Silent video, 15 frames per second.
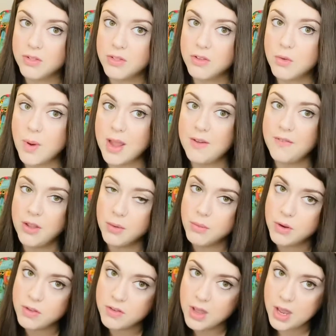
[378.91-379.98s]
There's quite a few
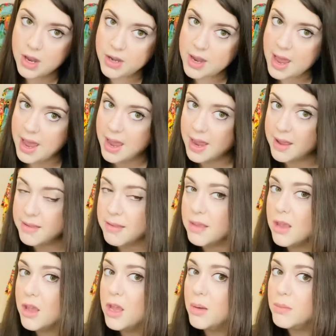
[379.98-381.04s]
return hairs,
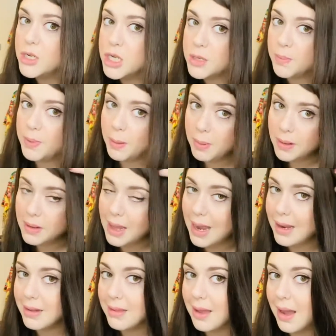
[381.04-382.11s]
but some people
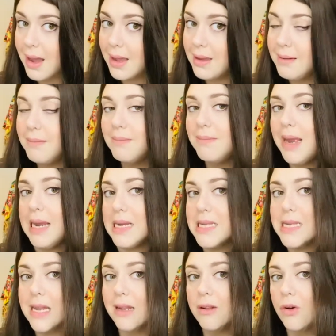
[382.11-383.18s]
like that. It
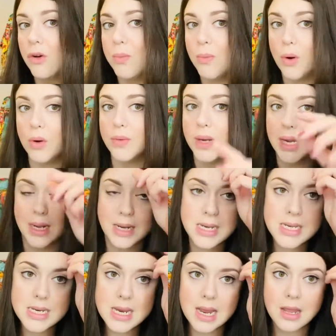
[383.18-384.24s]
makes it look more
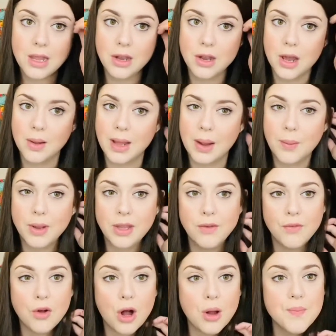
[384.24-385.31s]
realistic, you know, like when
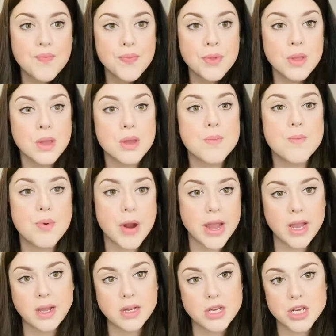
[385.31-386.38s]
you've got
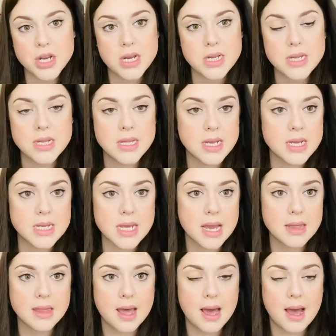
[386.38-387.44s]
breakages and things
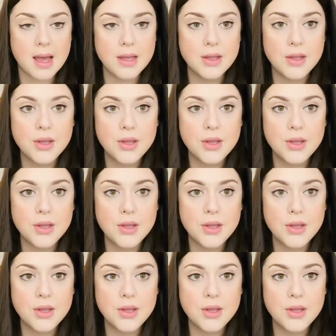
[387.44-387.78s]
like that.